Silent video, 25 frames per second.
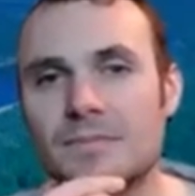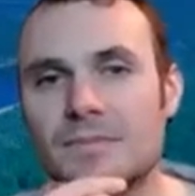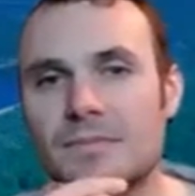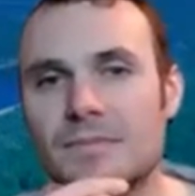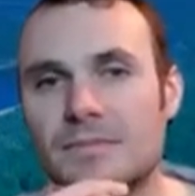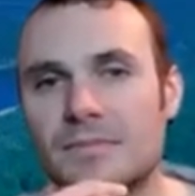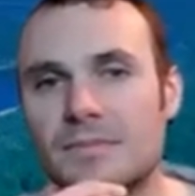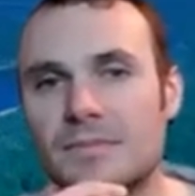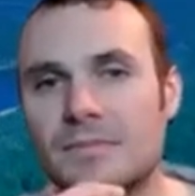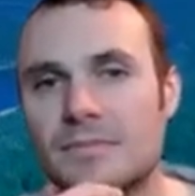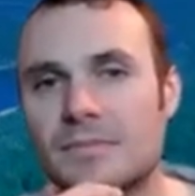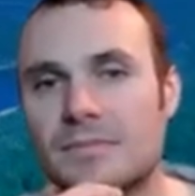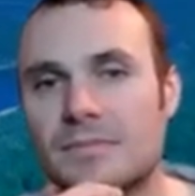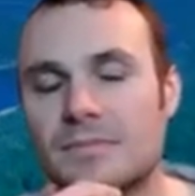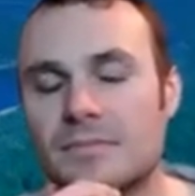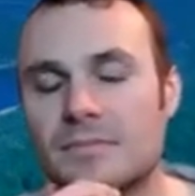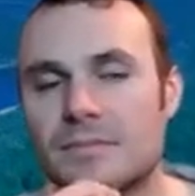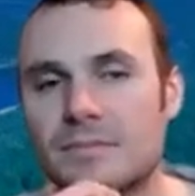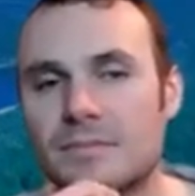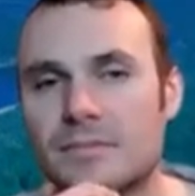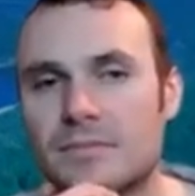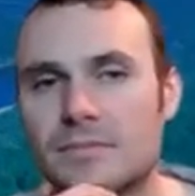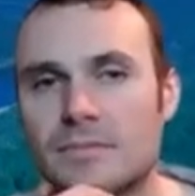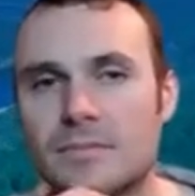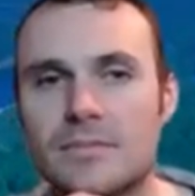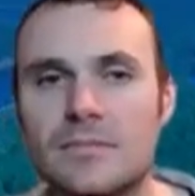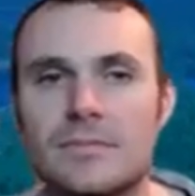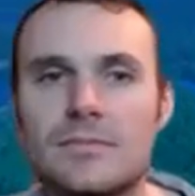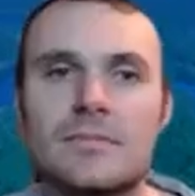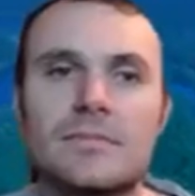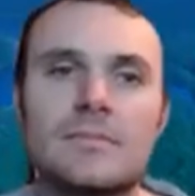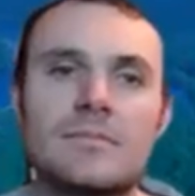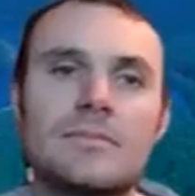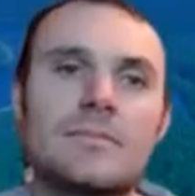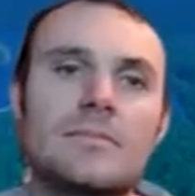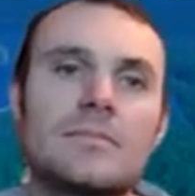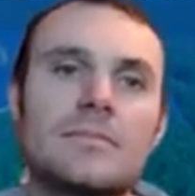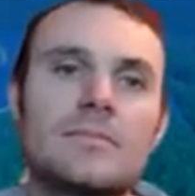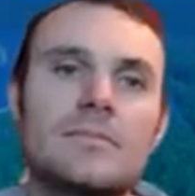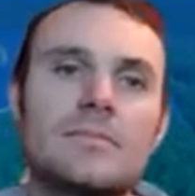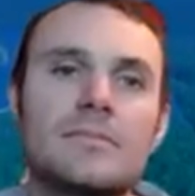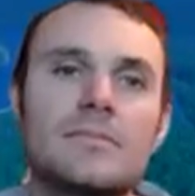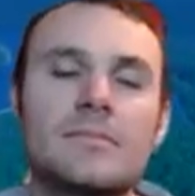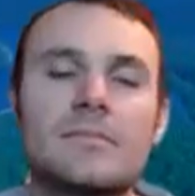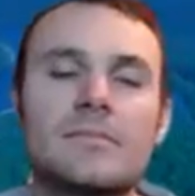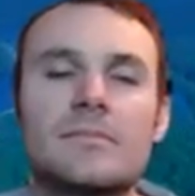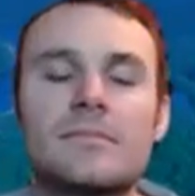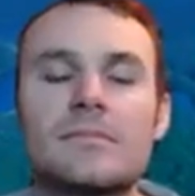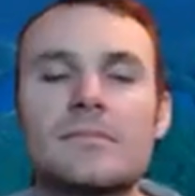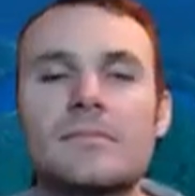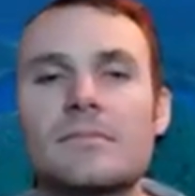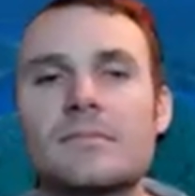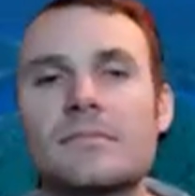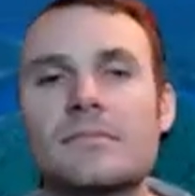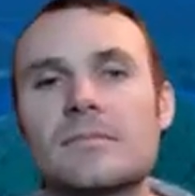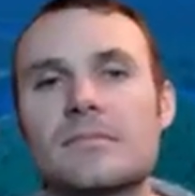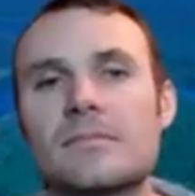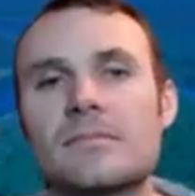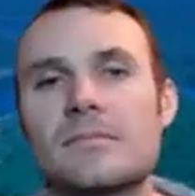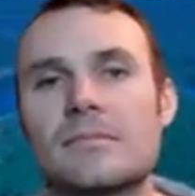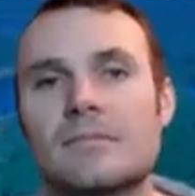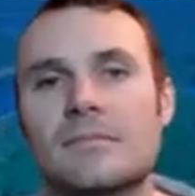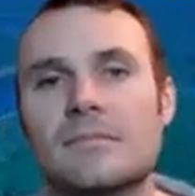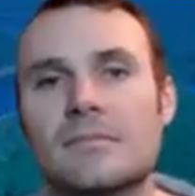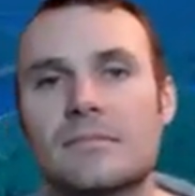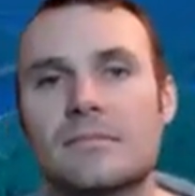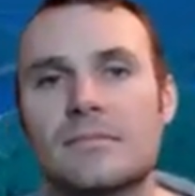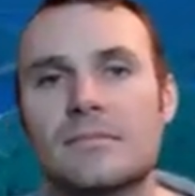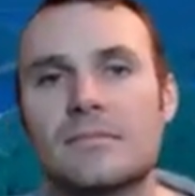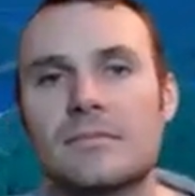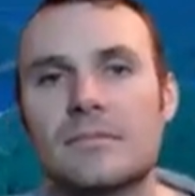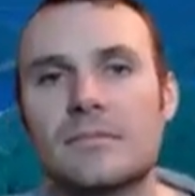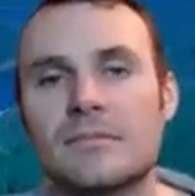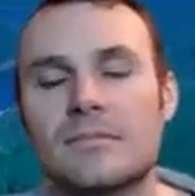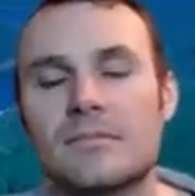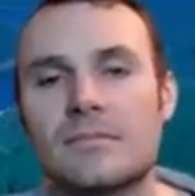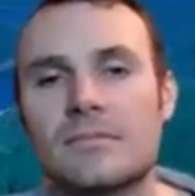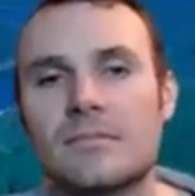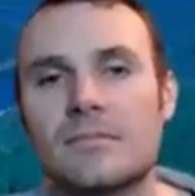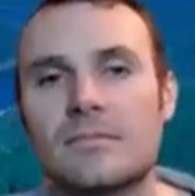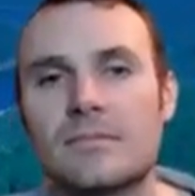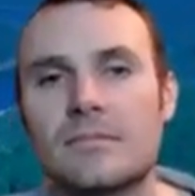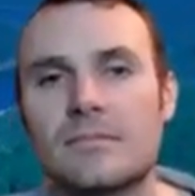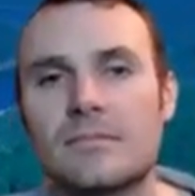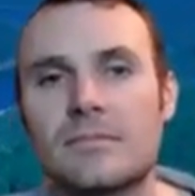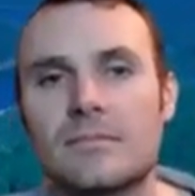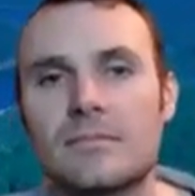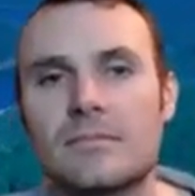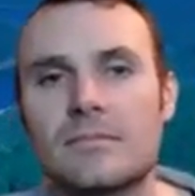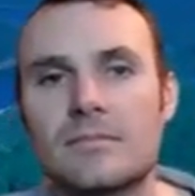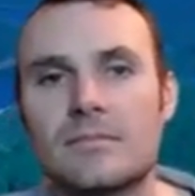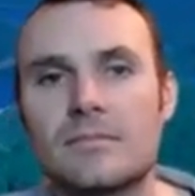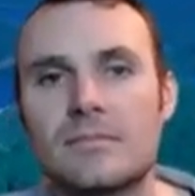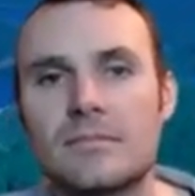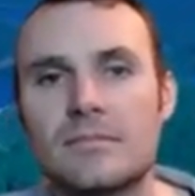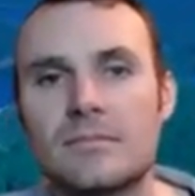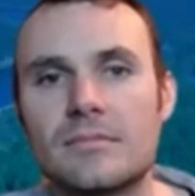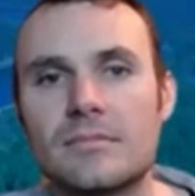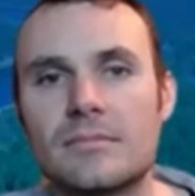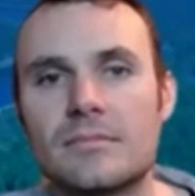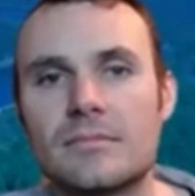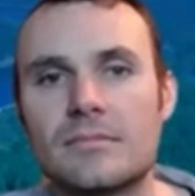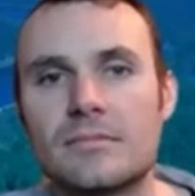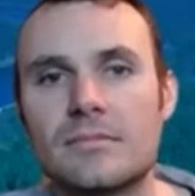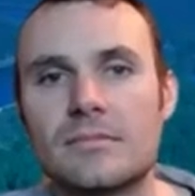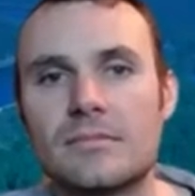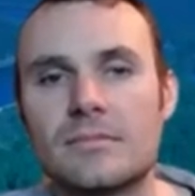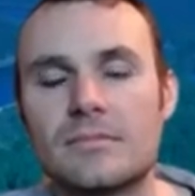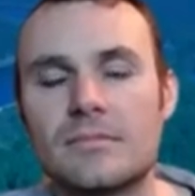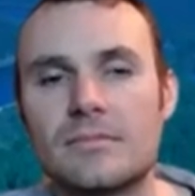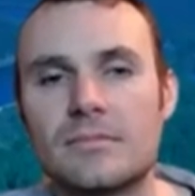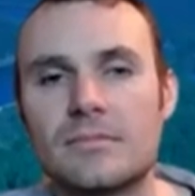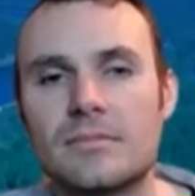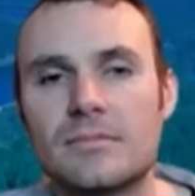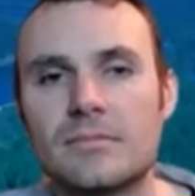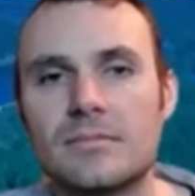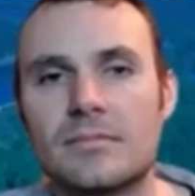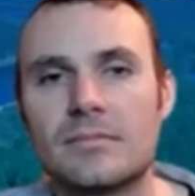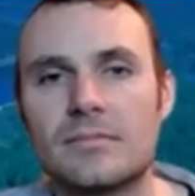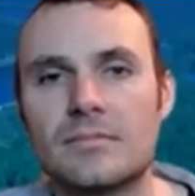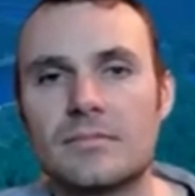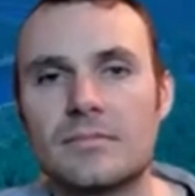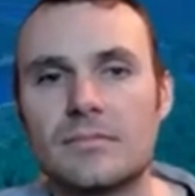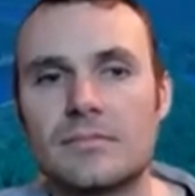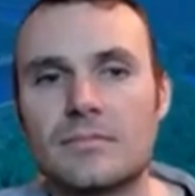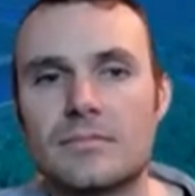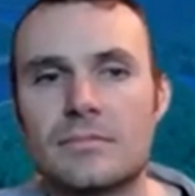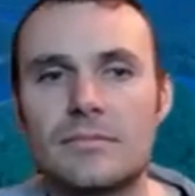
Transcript: The person shown says nothing.